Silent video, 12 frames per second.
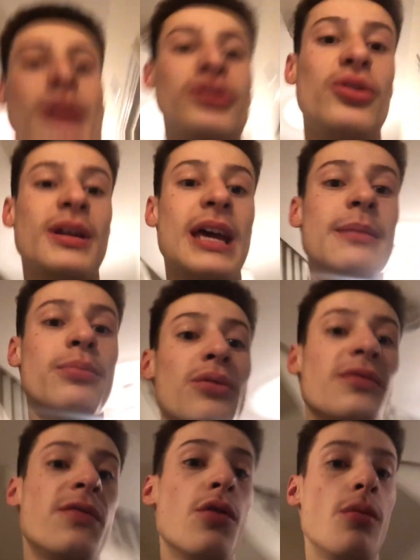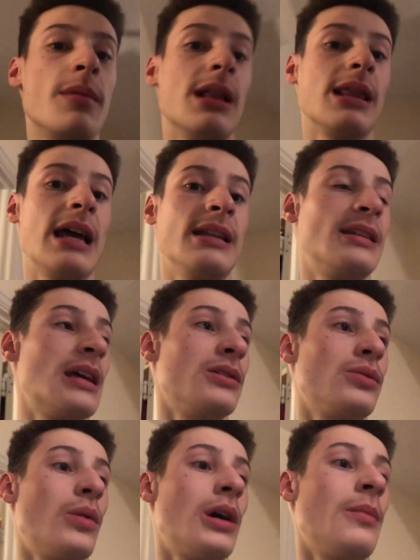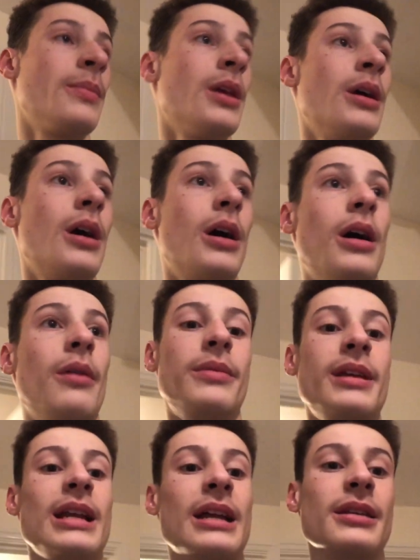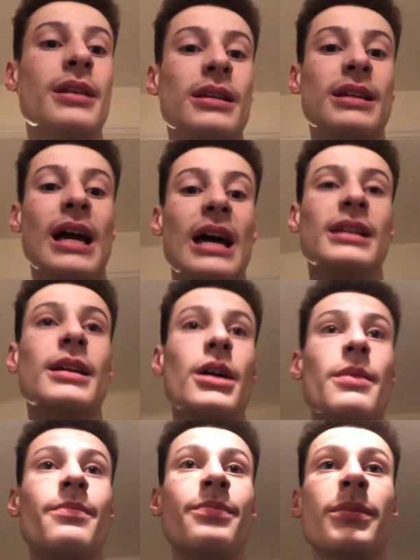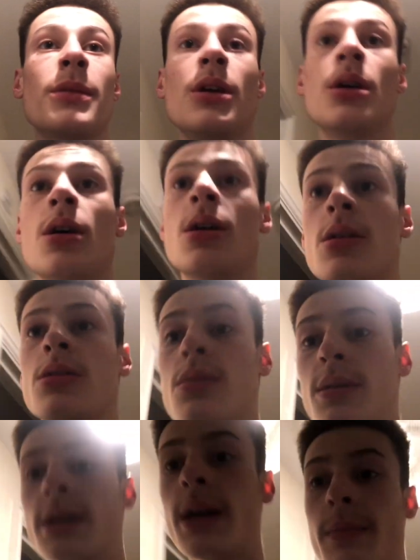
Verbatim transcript: I was shooting 8.4 mil leads then as well. Um, nearly had a nice can cut. So yeah,